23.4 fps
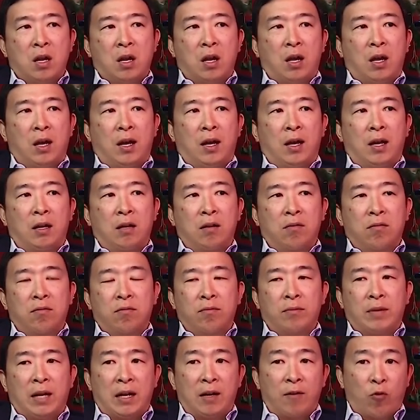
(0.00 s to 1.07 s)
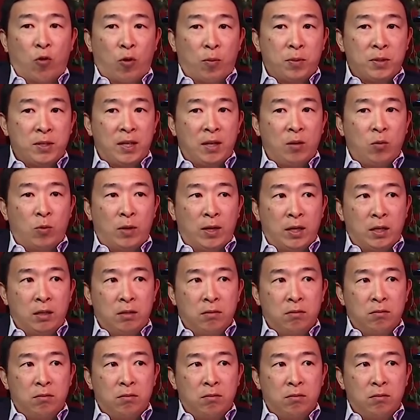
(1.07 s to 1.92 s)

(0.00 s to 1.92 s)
Uh, 94 percent white,